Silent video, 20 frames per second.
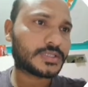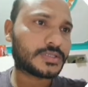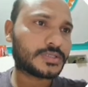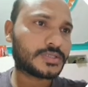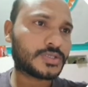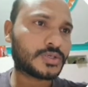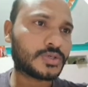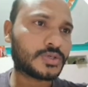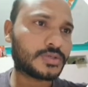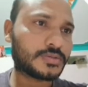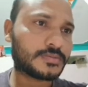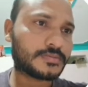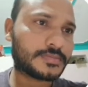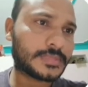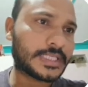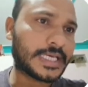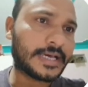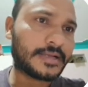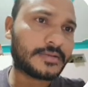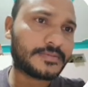So
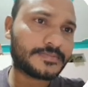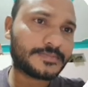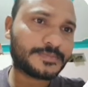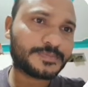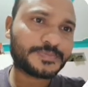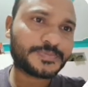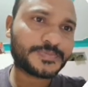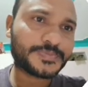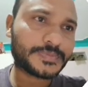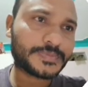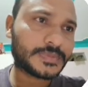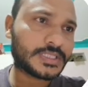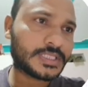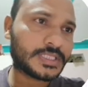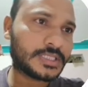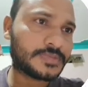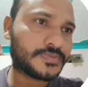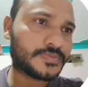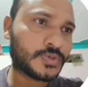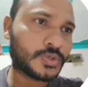there these
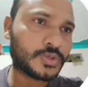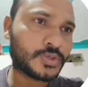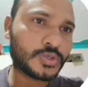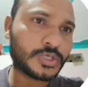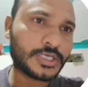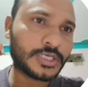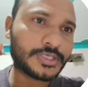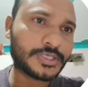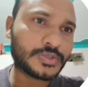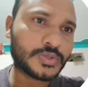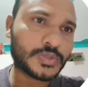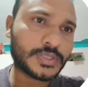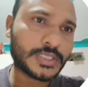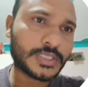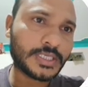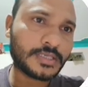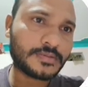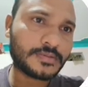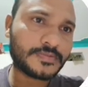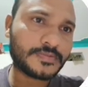four nodal tissues are,
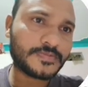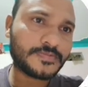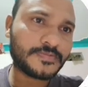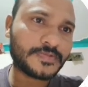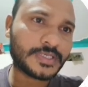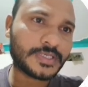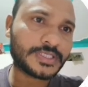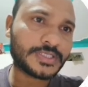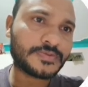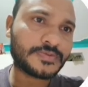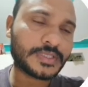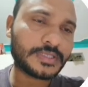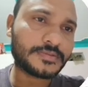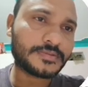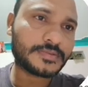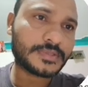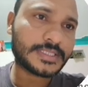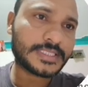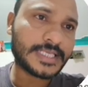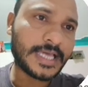first one
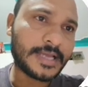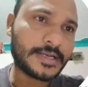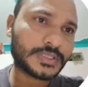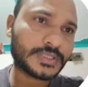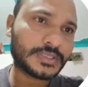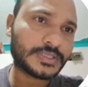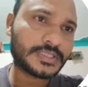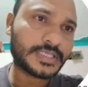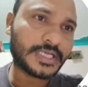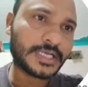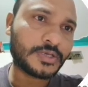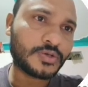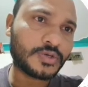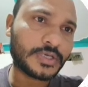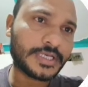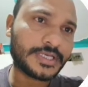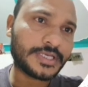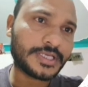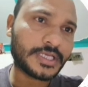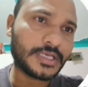SAN,
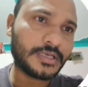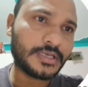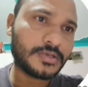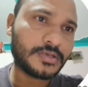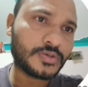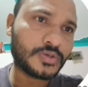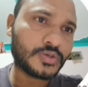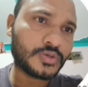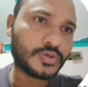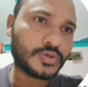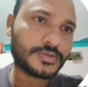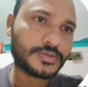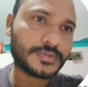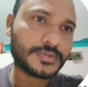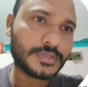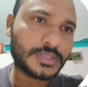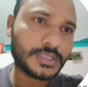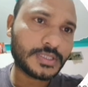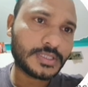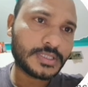sinoatrial node,
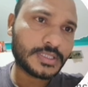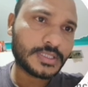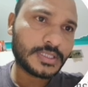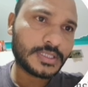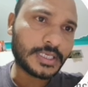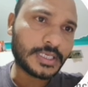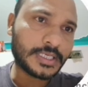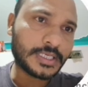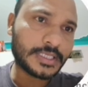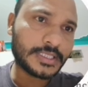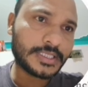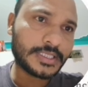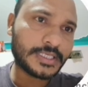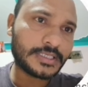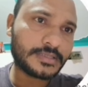and then